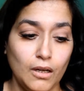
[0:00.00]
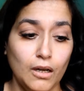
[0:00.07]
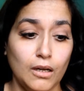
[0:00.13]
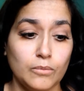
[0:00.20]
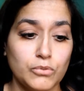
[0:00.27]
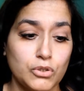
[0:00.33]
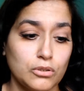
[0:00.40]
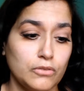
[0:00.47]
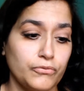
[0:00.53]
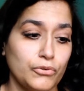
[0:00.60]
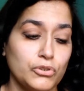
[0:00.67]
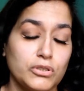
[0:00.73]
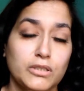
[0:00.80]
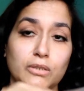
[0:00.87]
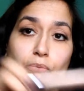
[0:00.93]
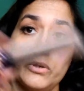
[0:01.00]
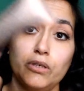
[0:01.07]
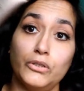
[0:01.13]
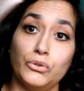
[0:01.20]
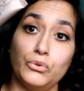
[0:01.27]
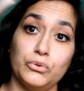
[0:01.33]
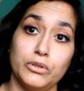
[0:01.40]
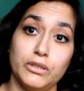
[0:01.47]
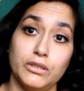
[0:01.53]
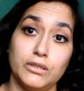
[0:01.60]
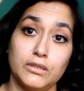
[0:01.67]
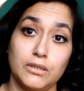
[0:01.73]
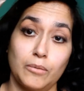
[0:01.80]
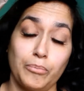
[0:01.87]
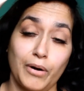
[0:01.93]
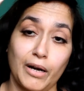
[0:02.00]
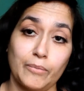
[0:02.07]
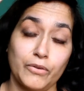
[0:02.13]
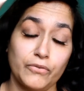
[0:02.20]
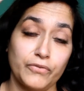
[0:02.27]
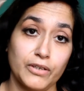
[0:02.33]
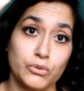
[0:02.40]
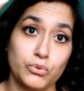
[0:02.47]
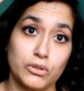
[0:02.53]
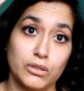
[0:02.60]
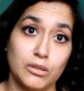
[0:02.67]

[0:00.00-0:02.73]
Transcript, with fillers: Um, so the first thing we're going to do is prime the face.